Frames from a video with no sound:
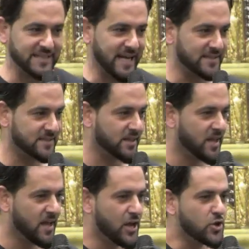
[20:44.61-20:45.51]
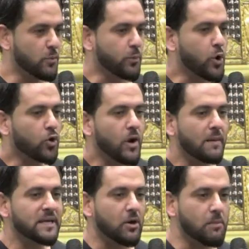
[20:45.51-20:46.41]
that. You're
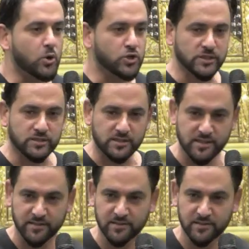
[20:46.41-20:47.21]
programming emotions.